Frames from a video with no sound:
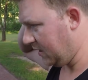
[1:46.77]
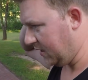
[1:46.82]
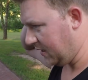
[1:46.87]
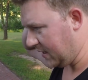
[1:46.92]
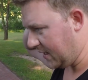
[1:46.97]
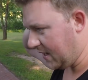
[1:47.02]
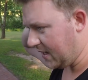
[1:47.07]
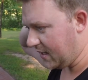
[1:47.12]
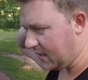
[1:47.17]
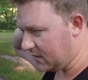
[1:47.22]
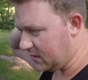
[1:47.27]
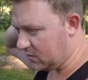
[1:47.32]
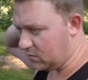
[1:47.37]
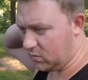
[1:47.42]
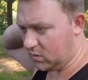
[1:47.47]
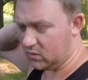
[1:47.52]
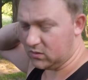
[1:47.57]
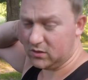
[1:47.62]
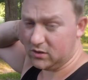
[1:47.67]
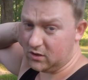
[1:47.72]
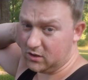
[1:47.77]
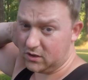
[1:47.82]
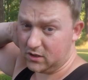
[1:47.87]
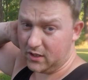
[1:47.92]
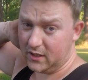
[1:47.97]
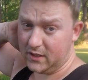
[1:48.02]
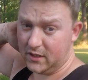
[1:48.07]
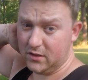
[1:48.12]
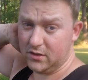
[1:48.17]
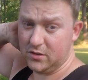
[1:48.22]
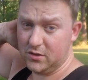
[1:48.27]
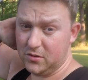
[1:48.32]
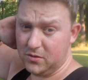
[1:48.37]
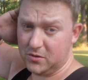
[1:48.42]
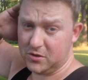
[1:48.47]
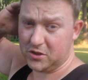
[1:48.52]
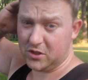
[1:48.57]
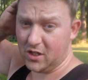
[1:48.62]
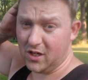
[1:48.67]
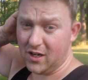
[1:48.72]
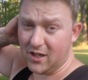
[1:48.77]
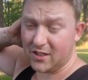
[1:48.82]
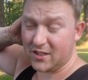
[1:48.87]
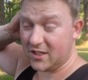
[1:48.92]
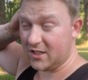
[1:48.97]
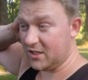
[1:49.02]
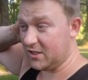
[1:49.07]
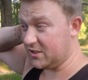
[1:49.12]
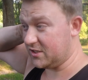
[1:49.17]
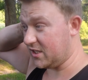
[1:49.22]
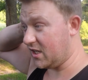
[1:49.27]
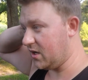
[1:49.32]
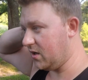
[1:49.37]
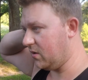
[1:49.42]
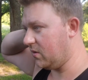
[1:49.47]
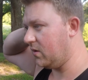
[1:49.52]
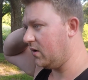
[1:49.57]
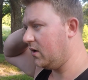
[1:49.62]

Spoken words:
and it will look like a new truck. So